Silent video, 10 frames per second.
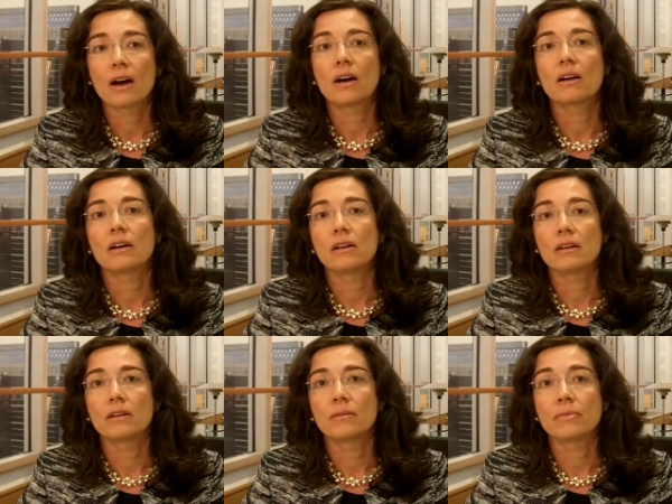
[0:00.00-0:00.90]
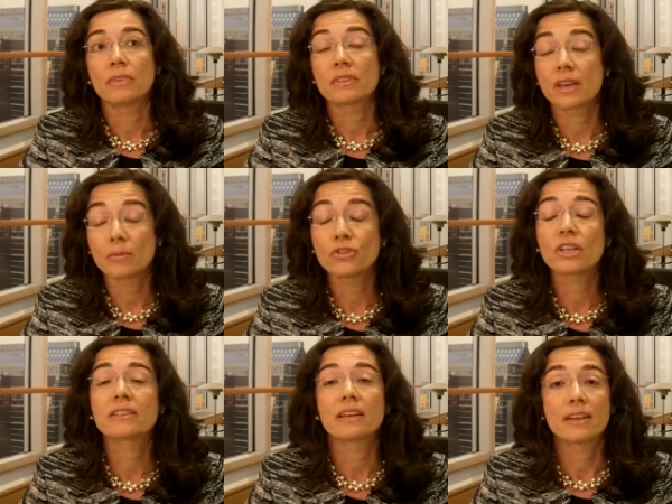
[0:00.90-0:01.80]
are um,
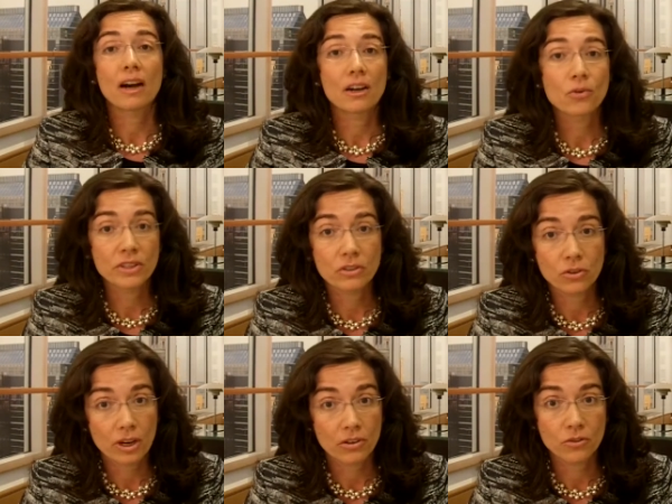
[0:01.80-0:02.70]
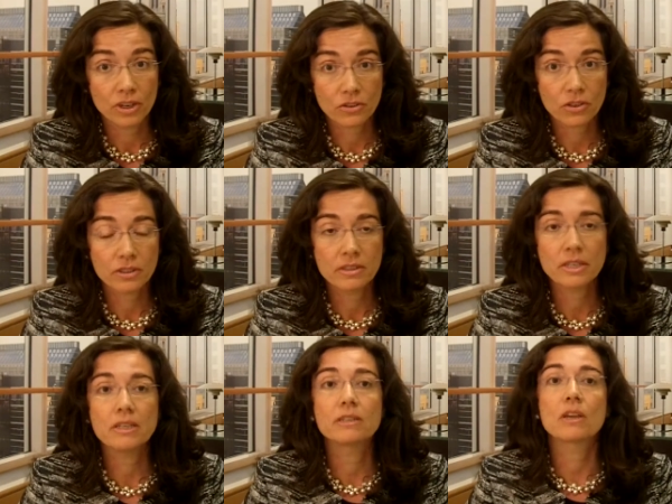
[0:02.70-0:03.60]
subjects at high risk of cardiovascular
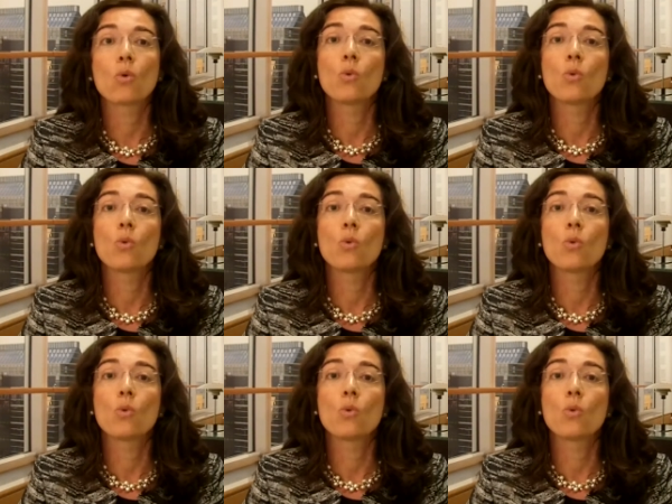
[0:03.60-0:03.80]
disease.